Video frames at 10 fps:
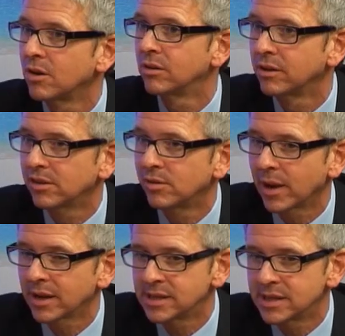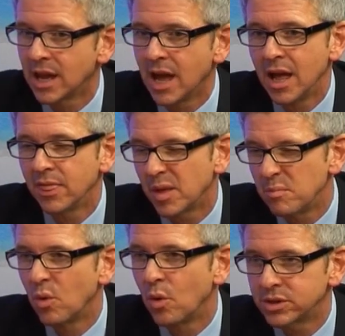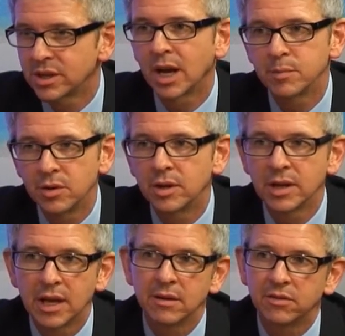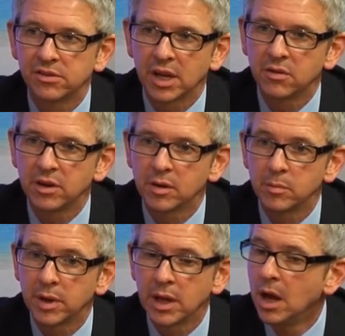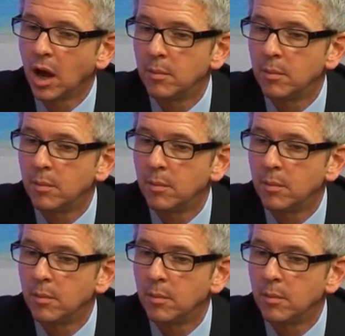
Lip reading: totally unexpected. The more time you can give, the safer it can be.